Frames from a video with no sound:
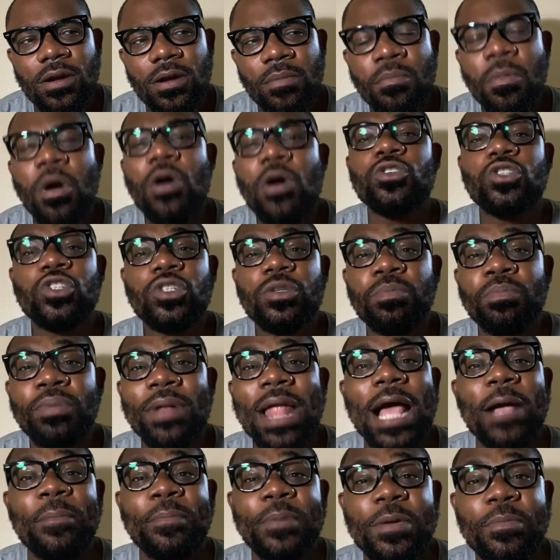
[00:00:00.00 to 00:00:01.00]
Most
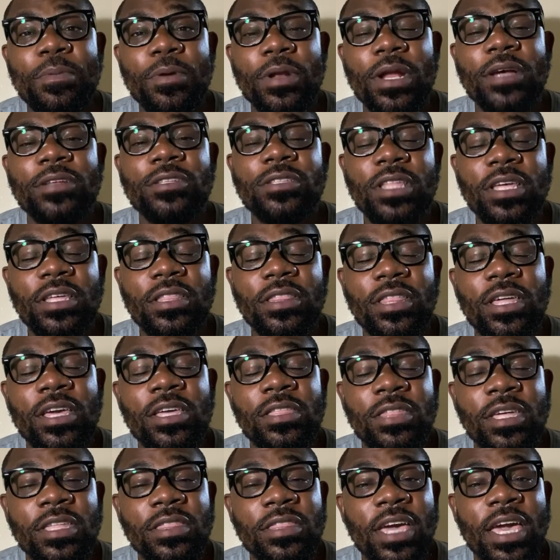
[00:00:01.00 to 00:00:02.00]
black people are,
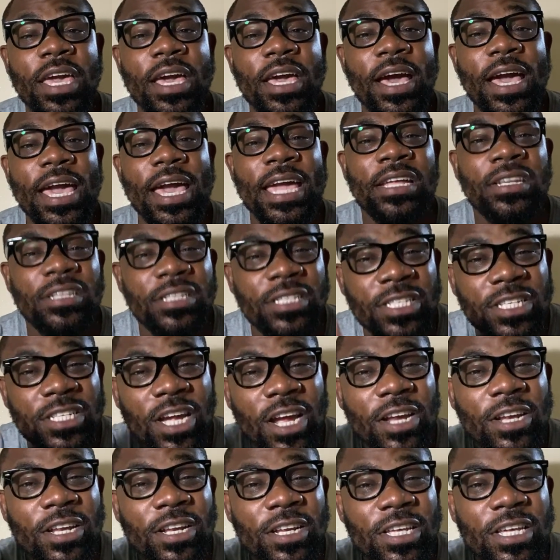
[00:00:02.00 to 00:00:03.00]
they are
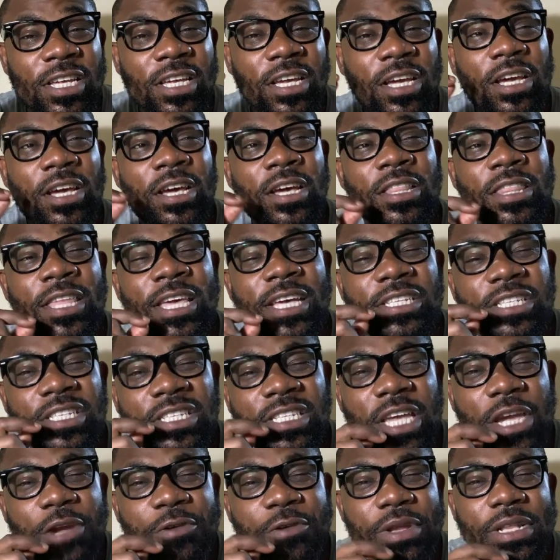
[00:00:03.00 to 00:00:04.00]
internally, they are
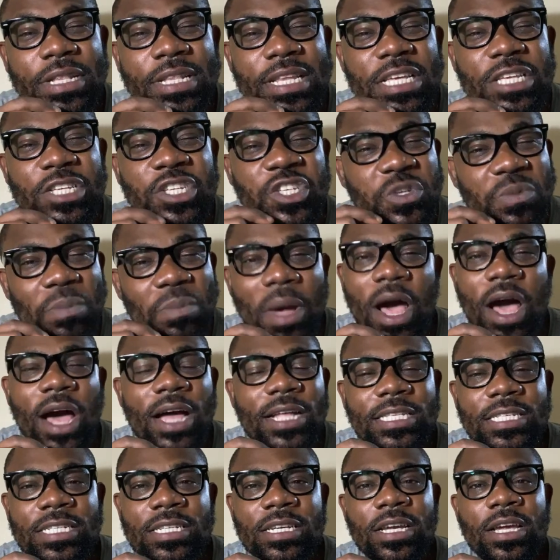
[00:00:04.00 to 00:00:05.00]
secretly
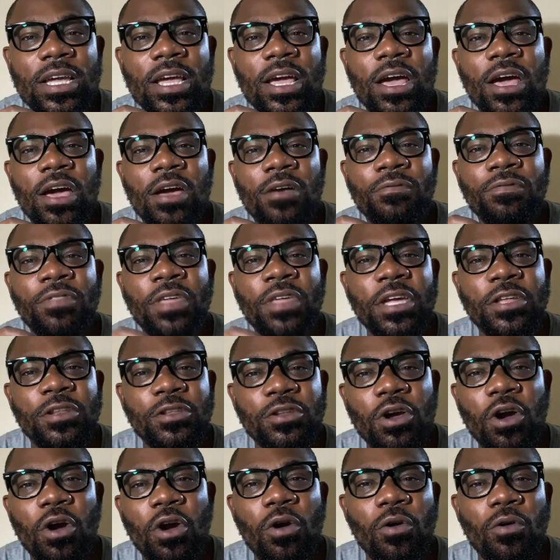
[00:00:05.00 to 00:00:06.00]
smart. They
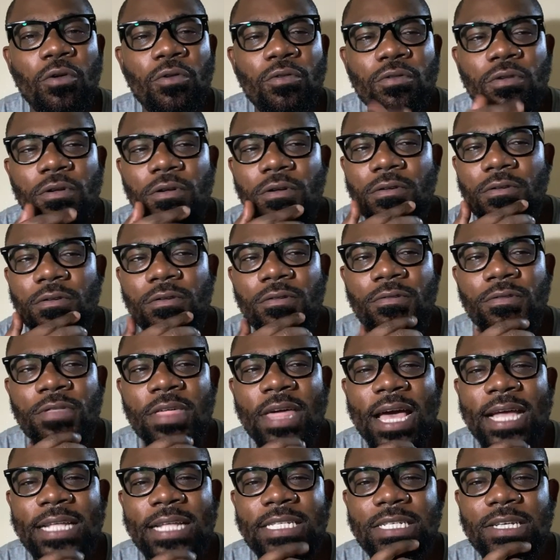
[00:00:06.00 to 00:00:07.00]
know
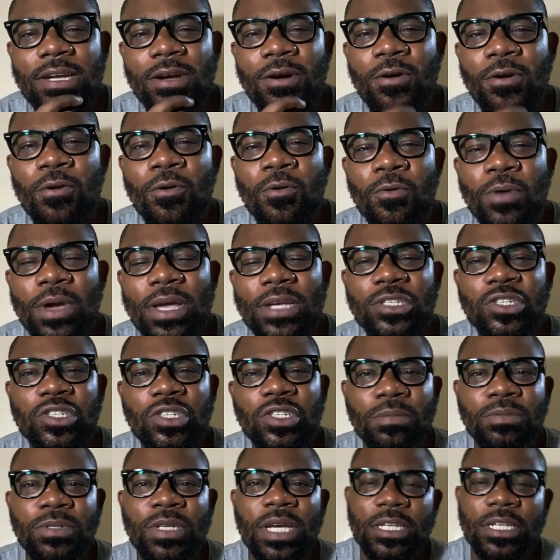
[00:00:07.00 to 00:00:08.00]
that, oh, we are
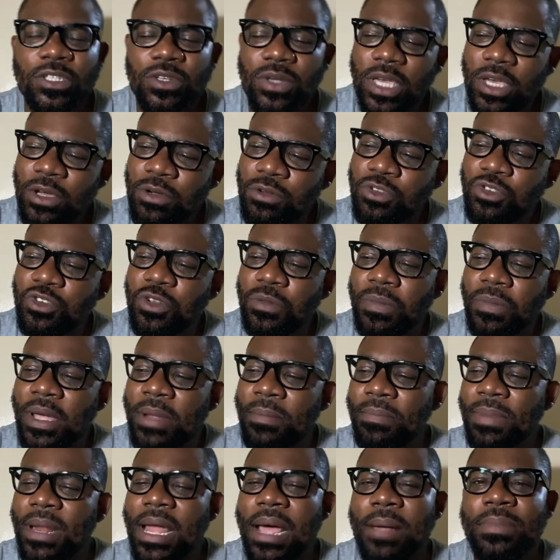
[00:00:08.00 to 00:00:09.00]
subject to ill
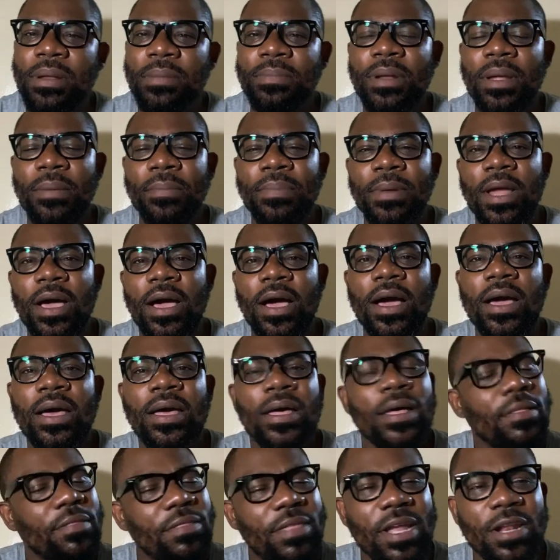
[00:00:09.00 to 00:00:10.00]
treatment, blah, blah, blah, blah.
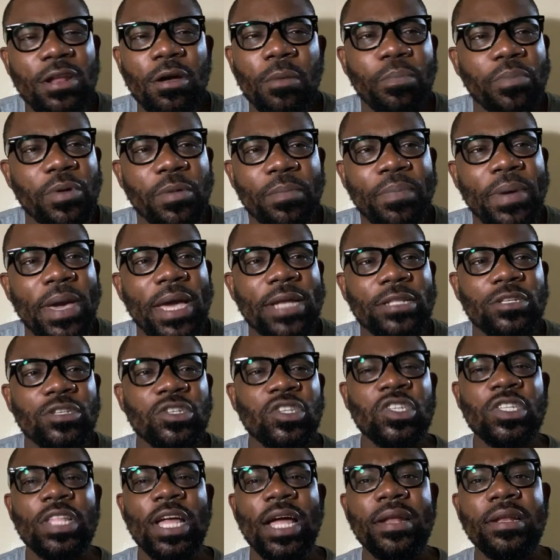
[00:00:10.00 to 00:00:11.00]
They're not prepared to
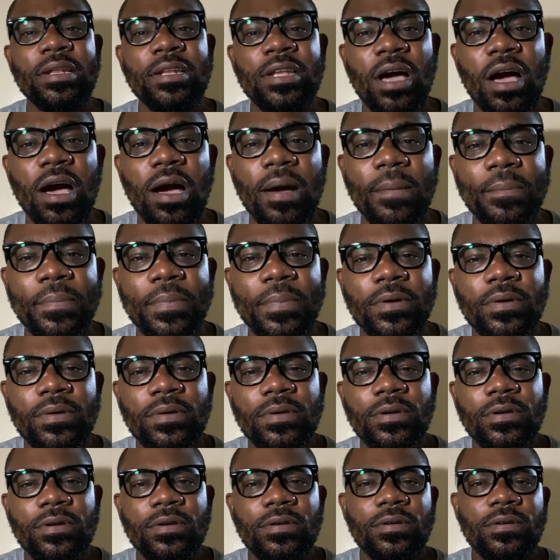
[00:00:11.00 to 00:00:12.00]
stand up,
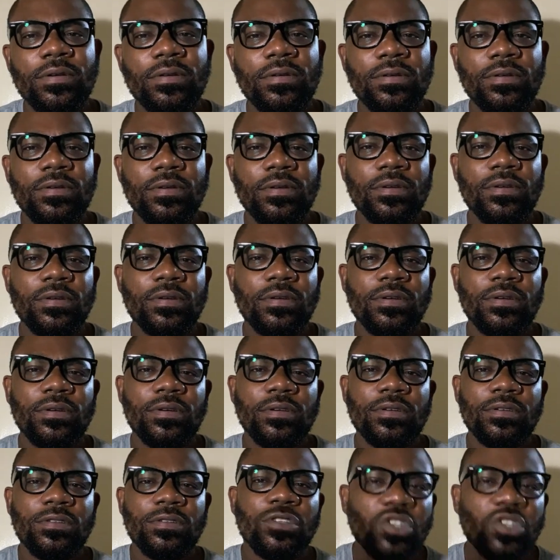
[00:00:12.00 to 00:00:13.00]

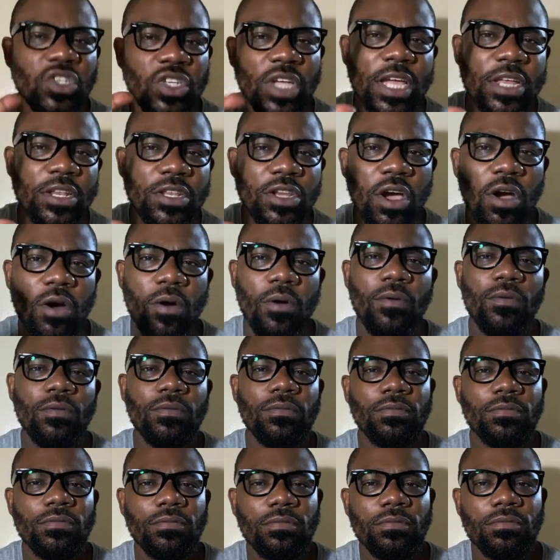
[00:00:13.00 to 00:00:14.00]
to say no.
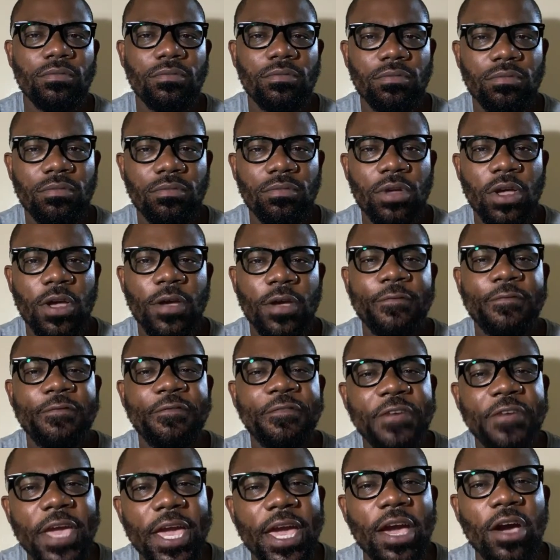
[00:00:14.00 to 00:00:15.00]

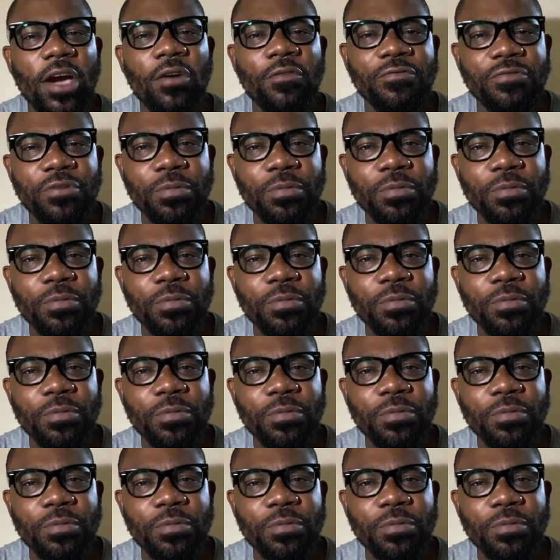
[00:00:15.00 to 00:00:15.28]
Fear of